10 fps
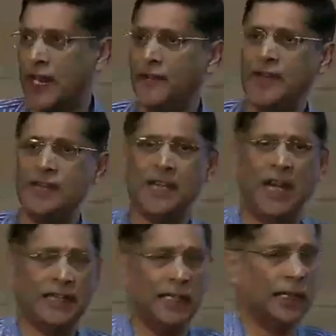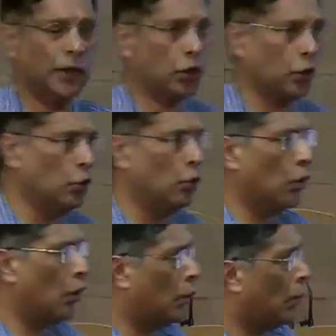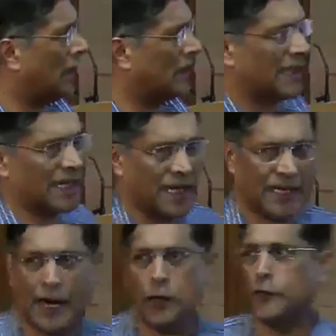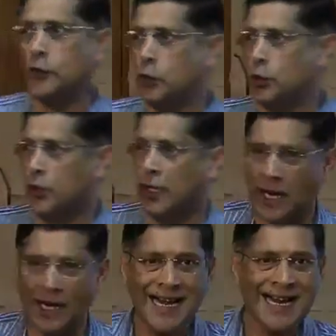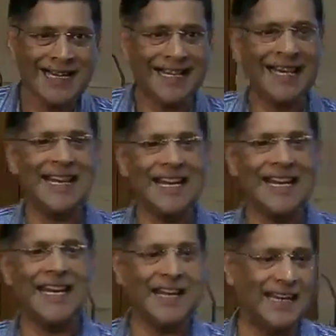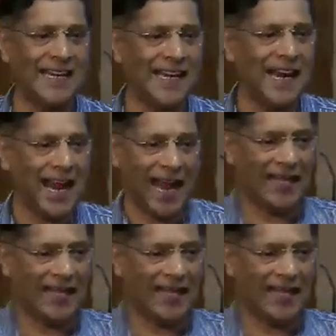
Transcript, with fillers: of savings, I think the two ones that are kind of neutral are TEE